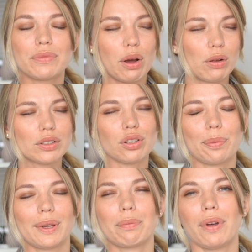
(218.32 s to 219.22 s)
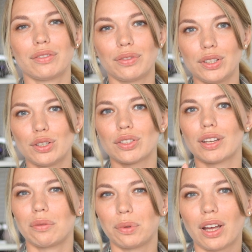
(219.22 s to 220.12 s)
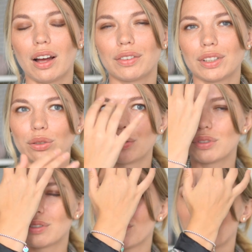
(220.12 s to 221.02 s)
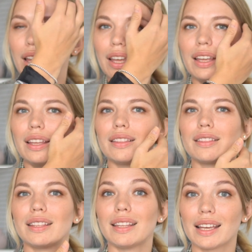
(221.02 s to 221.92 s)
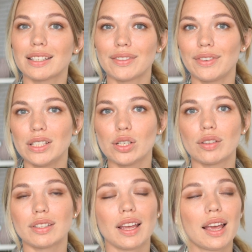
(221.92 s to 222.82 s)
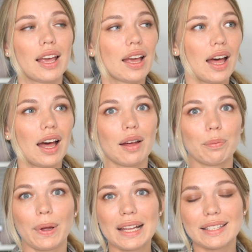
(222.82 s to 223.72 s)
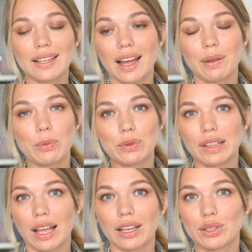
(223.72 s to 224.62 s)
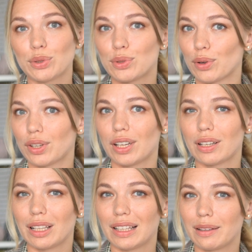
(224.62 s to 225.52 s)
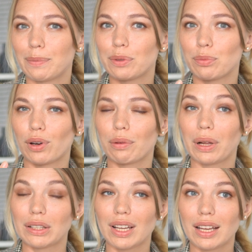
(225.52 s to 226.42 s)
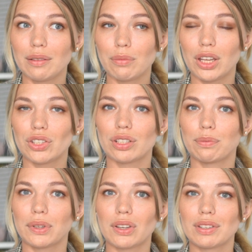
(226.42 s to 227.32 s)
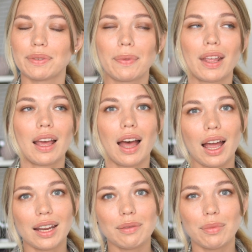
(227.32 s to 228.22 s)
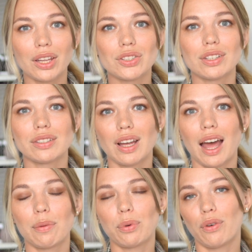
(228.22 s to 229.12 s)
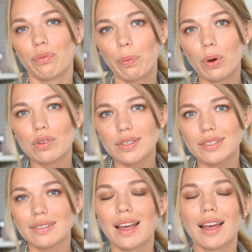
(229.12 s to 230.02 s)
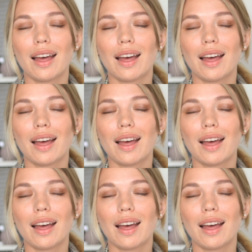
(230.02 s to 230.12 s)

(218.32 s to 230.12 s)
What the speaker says: The whole topic about videos is going to be covered also in the next videos, but I would like to talk here a little bit more about animation, because animation type of post